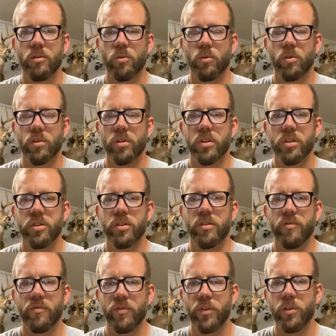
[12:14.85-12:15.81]
or to
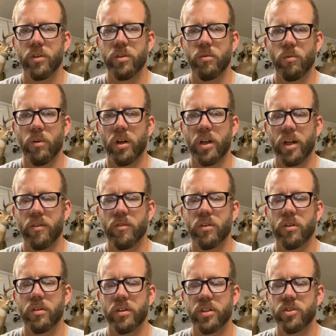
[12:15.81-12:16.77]
the foot,
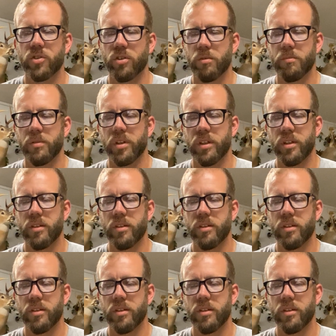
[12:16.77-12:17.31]
whatever extremity